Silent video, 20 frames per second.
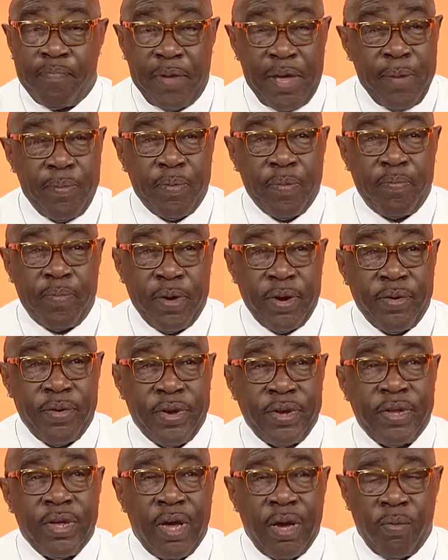people,
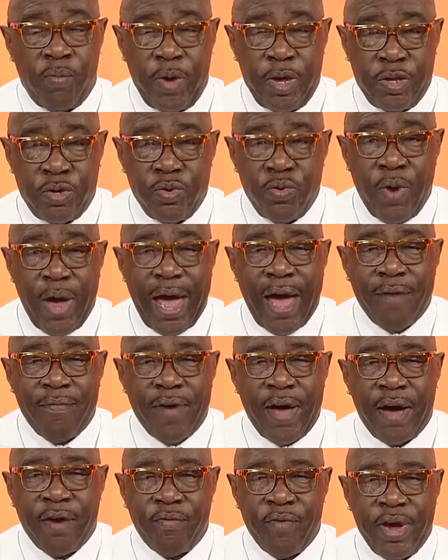period, we do have
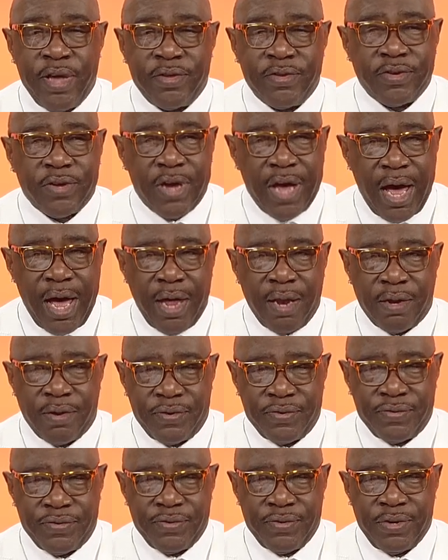our great
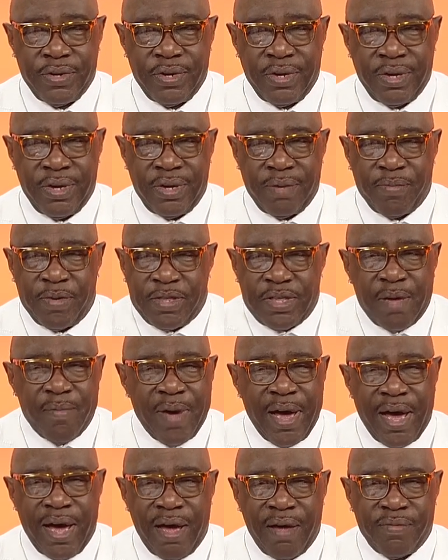scholars, but
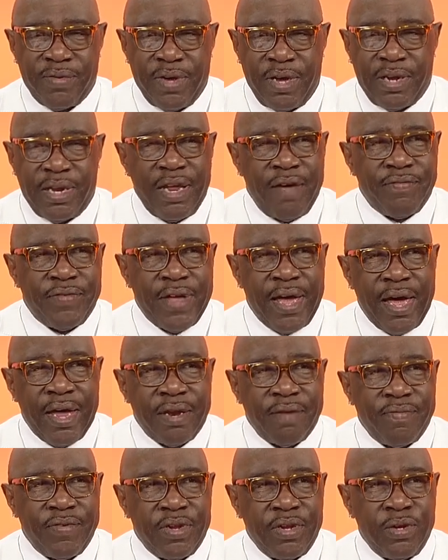somehow they're left out
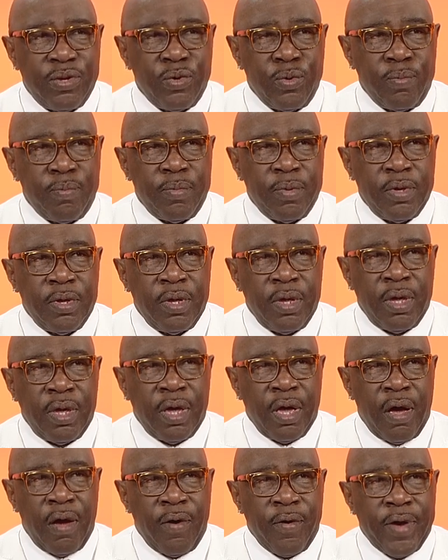of the loop.
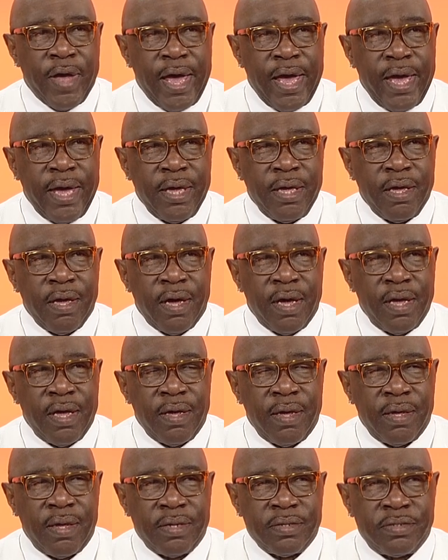Okay, uh,
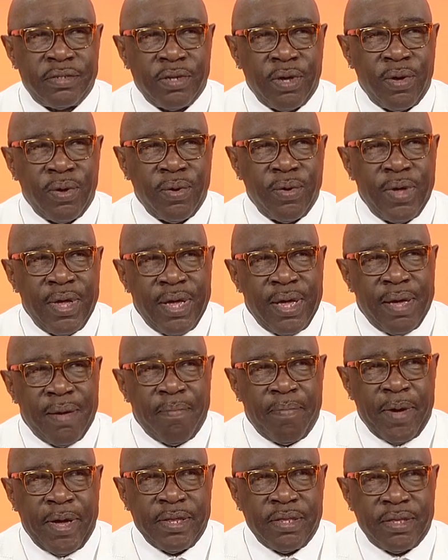uh so
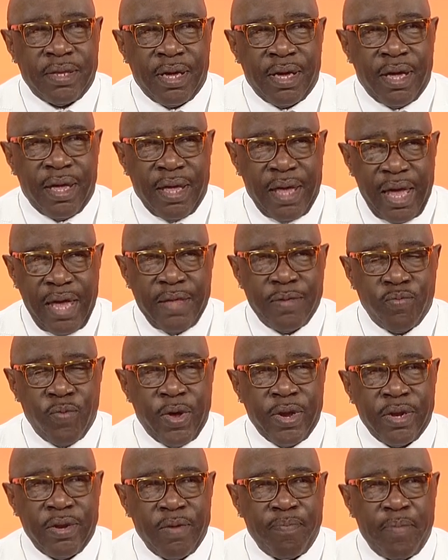but uh, he's
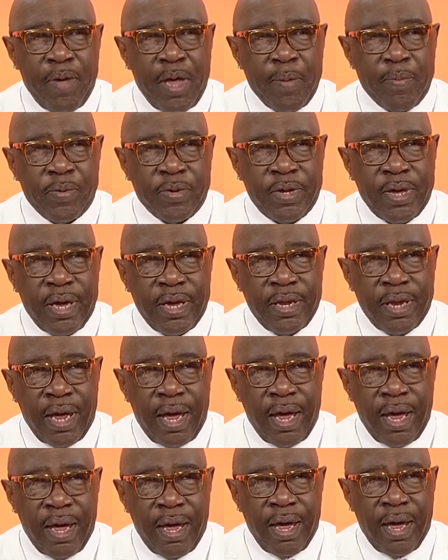one of the people that
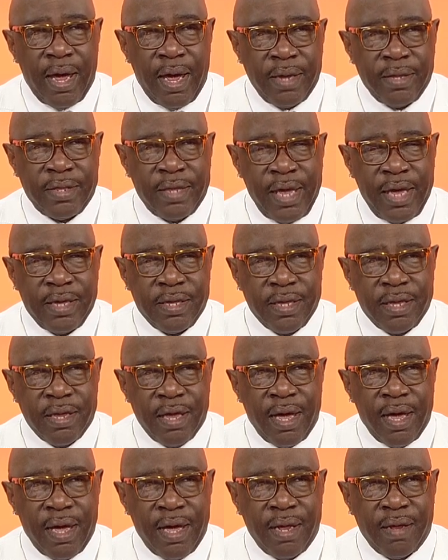I think
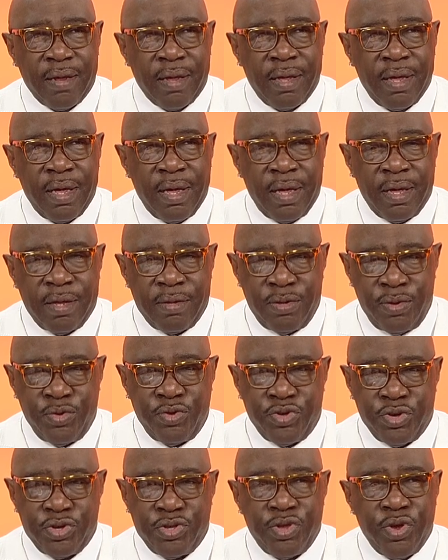uh, you
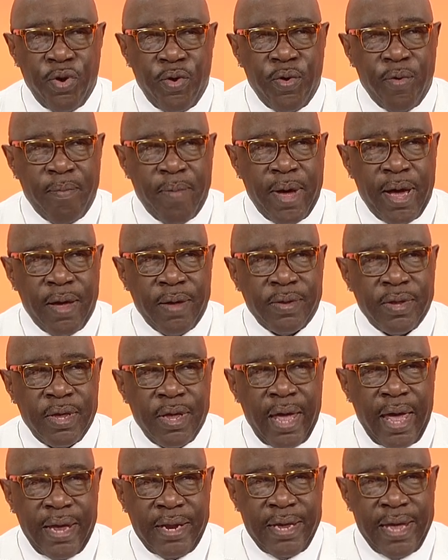should know about,
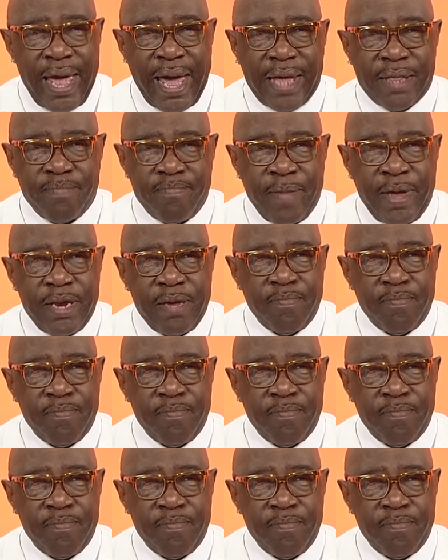and he had many